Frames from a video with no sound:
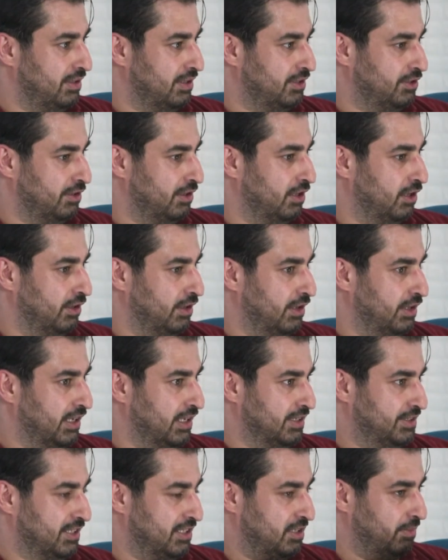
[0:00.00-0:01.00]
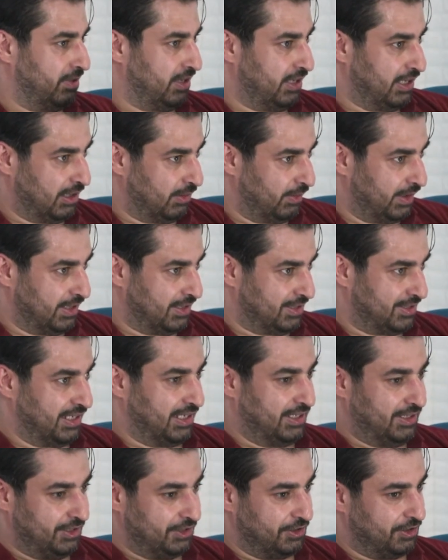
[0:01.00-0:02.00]
did you know that there's Disability Awareness Day?
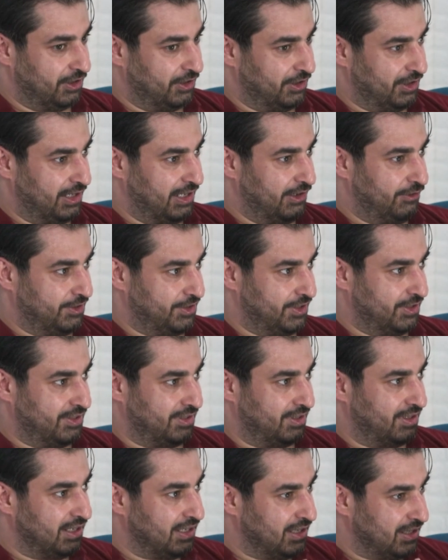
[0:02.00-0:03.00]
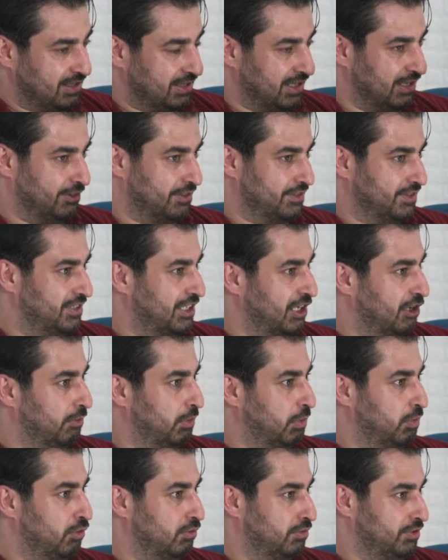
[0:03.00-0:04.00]
Did you know that there is a there is a
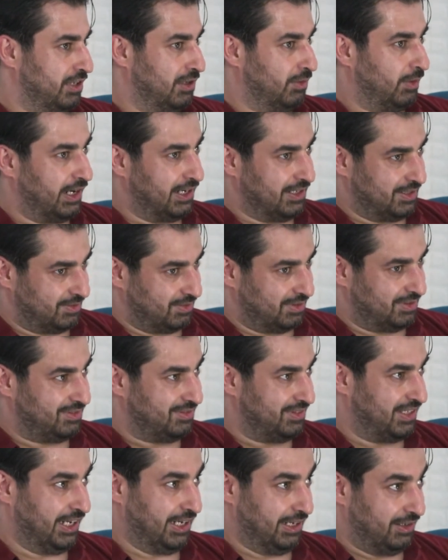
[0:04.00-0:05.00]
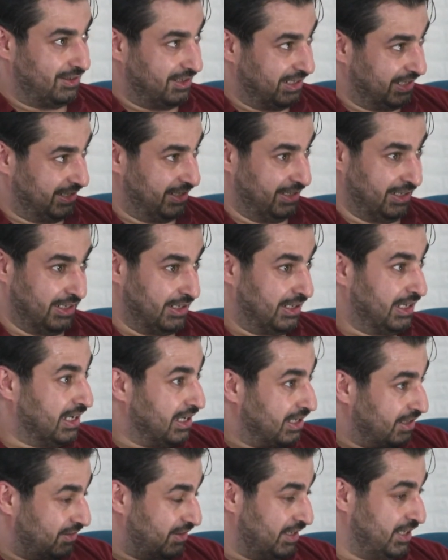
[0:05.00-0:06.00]
cerebral palsy awareness day in the year?
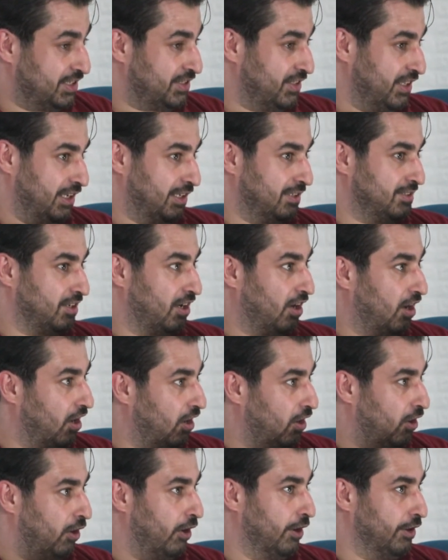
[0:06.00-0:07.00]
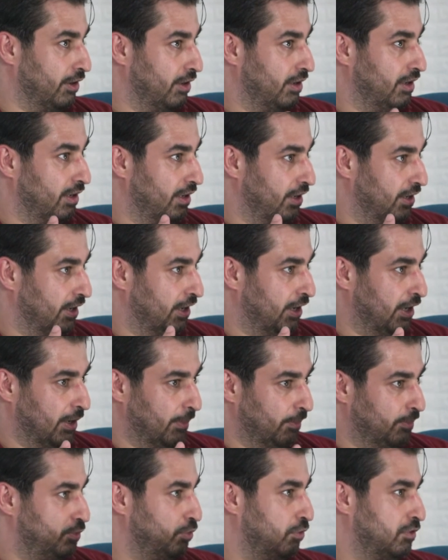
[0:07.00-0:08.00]
These things aren't
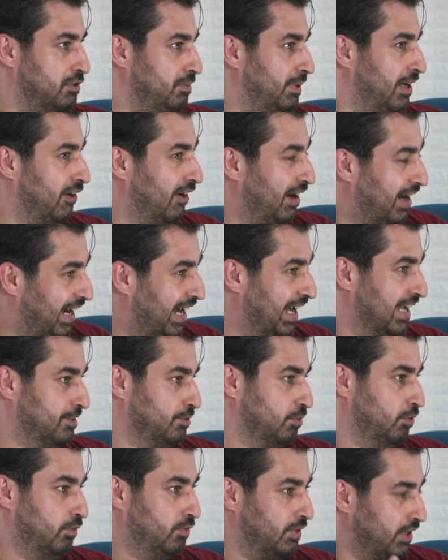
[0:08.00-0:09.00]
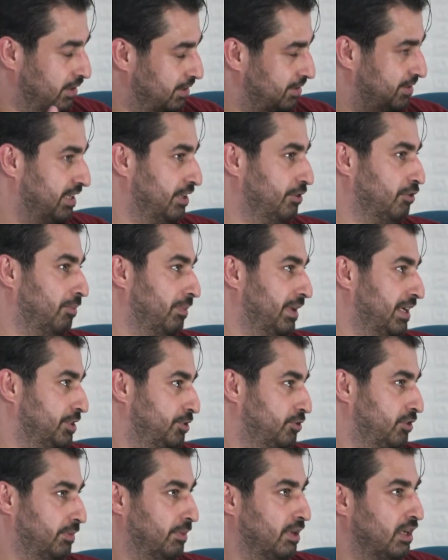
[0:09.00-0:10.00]
um, talked about at all because they're not
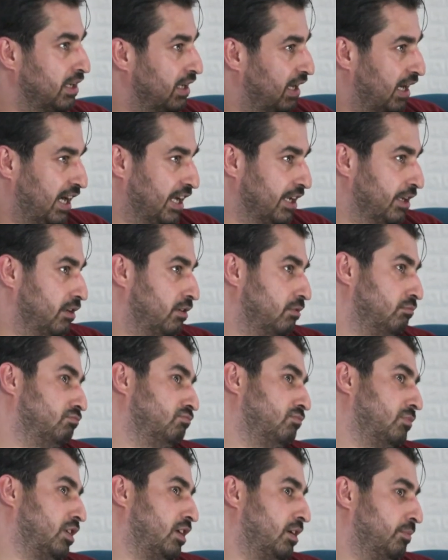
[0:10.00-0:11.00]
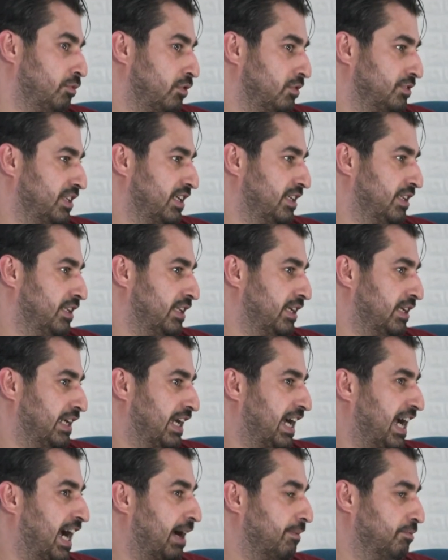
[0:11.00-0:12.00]
mainstream. And I'm not saying that they
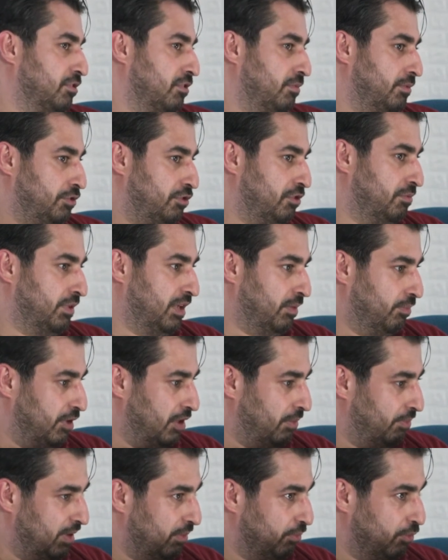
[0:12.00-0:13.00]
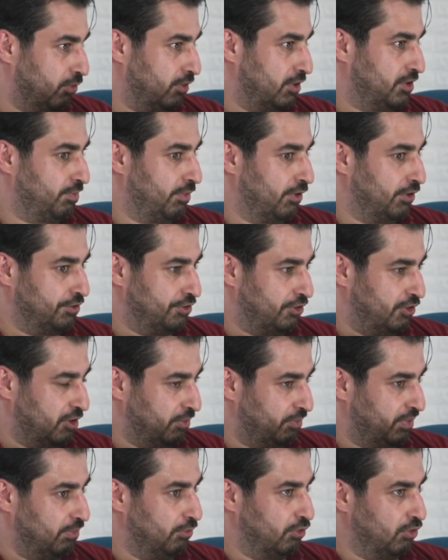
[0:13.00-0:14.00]
absolutely should be, but a bit more exposure, a
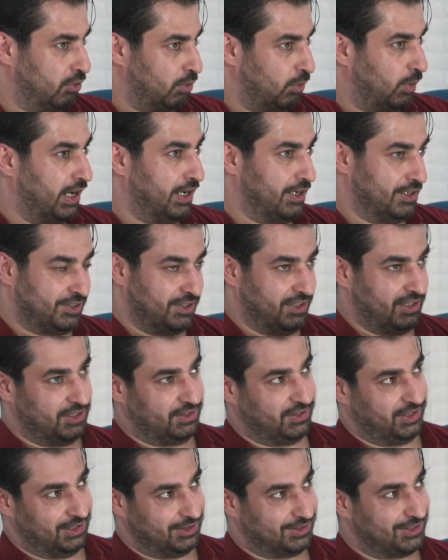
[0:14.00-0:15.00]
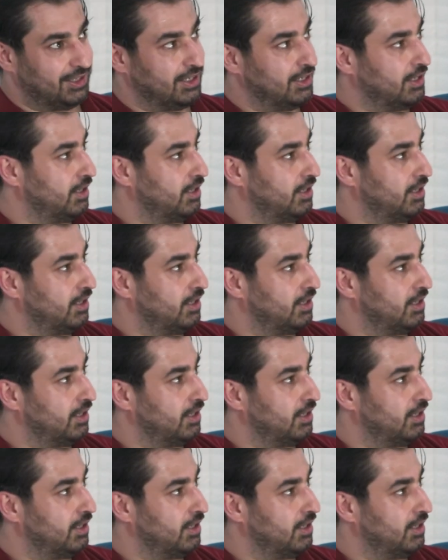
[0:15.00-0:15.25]
bit more awareness of these things